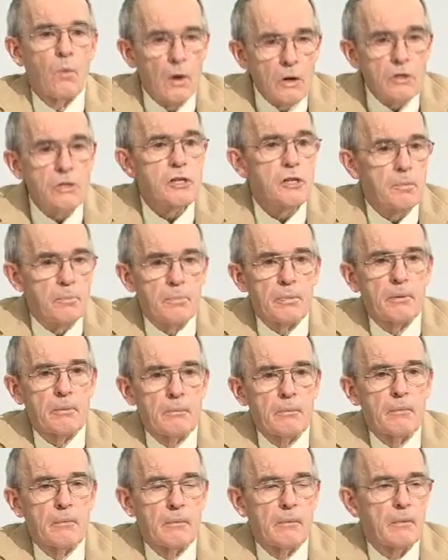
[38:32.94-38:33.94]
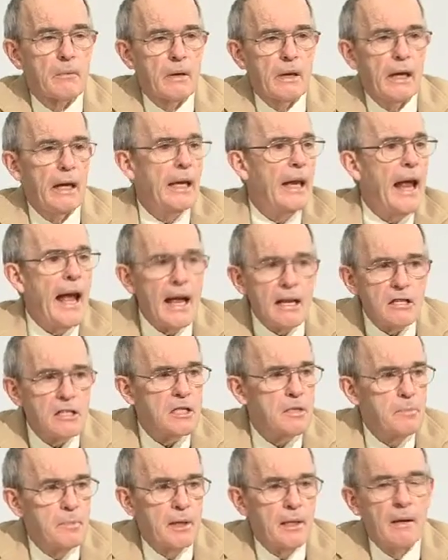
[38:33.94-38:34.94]
Worship. It
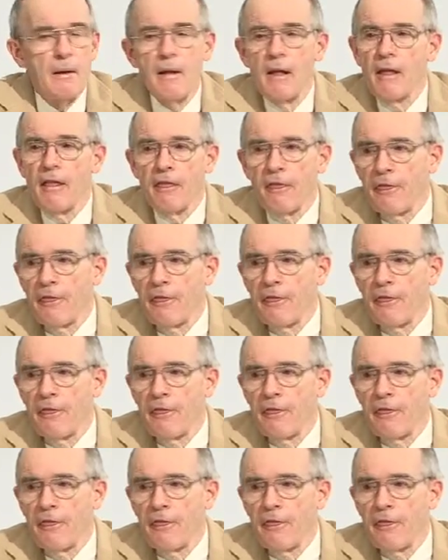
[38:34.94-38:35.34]
has to be